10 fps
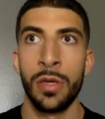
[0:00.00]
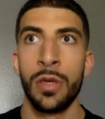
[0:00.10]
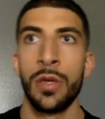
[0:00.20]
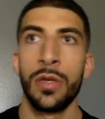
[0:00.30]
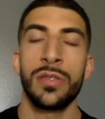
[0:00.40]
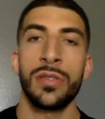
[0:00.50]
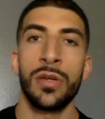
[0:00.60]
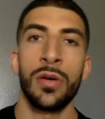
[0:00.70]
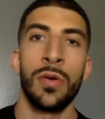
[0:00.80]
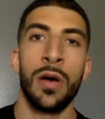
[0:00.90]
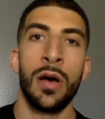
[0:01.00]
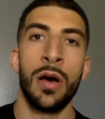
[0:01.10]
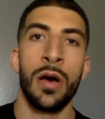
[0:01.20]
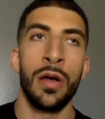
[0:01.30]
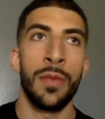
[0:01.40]
So,
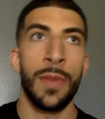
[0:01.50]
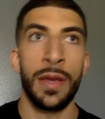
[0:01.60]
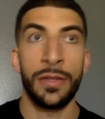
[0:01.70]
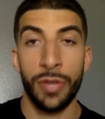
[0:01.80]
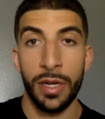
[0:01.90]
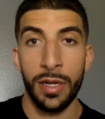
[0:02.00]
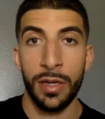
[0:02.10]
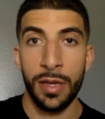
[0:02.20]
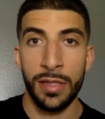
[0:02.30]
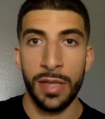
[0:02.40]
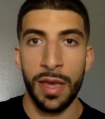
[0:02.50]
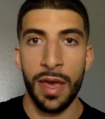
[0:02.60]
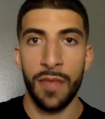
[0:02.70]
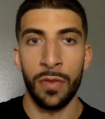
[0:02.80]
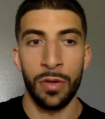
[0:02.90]
on my training days, I
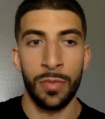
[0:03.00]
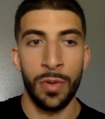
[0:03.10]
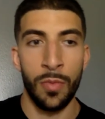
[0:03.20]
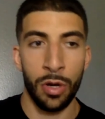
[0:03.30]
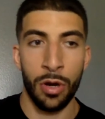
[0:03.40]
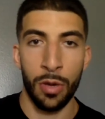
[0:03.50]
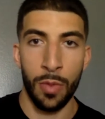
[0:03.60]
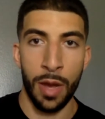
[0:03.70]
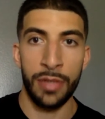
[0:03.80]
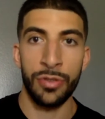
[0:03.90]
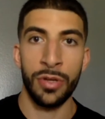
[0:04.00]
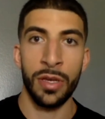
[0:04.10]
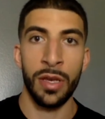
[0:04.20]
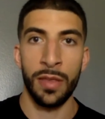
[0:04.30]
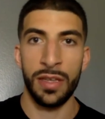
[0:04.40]
have a little bit more carbohydrate
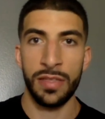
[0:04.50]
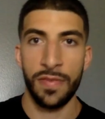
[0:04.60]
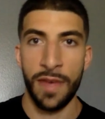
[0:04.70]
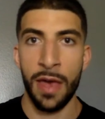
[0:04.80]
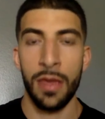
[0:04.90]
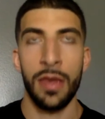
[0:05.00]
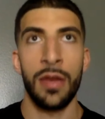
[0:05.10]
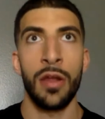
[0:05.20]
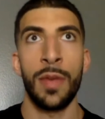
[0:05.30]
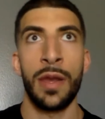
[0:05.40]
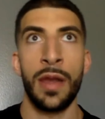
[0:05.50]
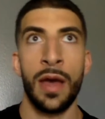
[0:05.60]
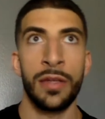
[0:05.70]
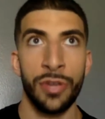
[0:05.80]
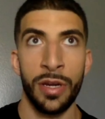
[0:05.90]
and less fat. And on my non
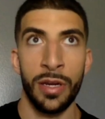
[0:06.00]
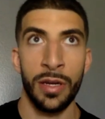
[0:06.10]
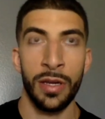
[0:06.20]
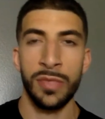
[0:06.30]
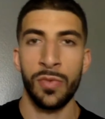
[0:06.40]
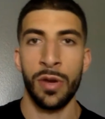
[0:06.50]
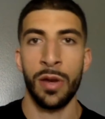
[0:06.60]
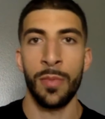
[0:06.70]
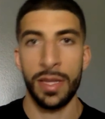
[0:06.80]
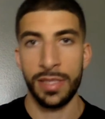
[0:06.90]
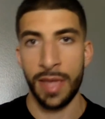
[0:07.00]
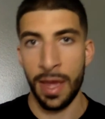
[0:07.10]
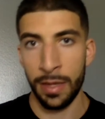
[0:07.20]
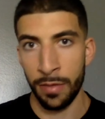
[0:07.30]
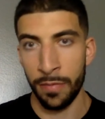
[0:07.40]
training days, where I'm less
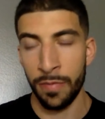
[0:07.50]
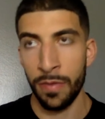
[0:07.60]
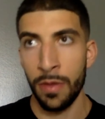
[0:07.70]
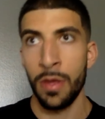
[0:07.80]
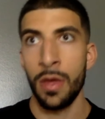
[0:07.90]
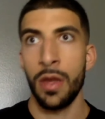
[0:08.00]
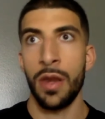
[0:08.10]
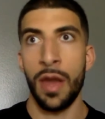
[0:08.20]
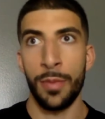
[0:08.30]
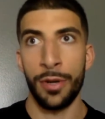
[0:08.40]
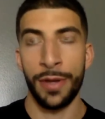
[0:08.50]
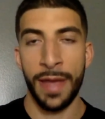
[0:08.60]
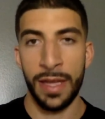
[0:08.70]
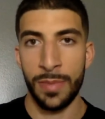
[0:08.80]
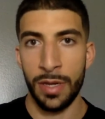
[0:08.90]
active, not burning
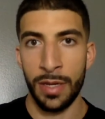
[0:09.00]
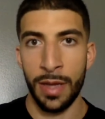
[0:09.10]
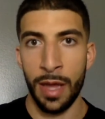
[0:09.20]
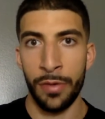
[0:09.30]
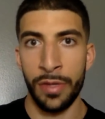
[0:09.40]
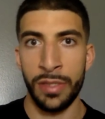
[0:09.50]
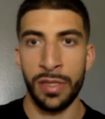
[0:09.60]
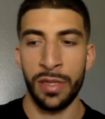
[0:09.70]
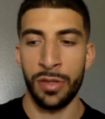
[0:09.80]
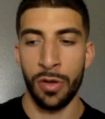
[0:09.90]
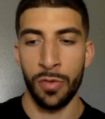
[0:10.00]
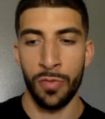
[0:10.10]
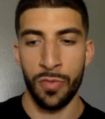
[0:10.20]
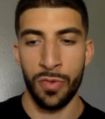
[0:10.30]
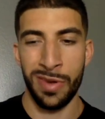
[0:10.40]
as many calories, and don't
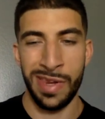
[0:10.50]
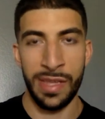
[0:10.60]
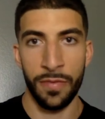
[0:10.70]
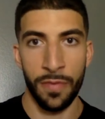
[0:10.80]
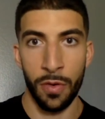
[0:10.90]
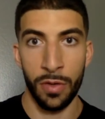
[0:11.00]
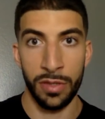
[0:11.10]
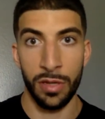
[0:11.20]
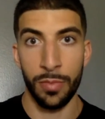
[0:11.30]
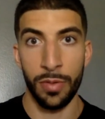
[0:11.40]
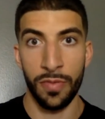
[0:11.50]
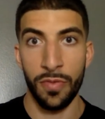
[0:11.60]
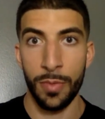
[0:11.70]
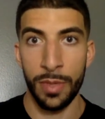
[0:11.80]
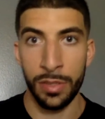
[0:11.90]
need to focus on
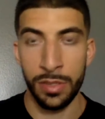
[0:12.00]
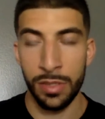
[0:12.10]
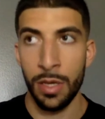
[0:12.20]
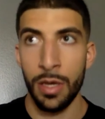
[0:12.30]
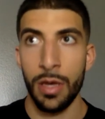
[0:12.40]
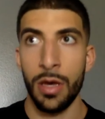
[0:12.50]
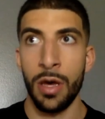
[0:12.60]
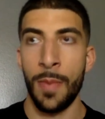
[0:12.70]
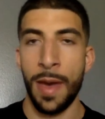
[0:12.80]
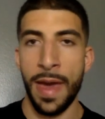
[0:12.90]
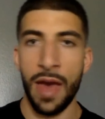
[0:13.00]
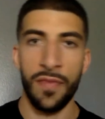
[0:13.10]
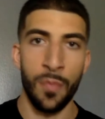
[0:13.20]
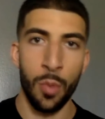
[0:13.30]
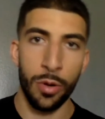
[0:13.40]
performance, I have
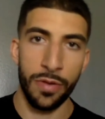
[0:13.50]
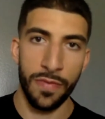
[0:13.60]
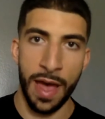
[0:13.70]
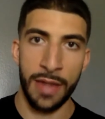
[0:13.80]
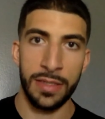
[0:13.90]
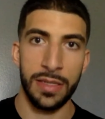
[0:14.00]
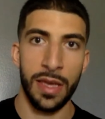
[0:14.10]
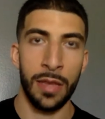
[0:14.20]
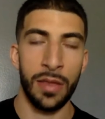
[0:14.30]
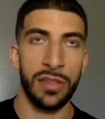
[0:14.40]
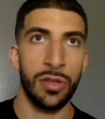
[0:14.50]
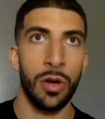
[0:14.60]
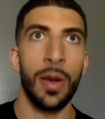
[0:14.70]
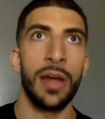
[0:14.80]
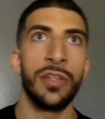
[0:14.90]
more fats and less
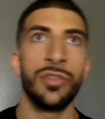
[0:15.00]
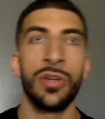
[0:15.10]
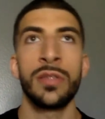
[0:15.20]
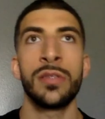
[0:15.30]
carbohydrates.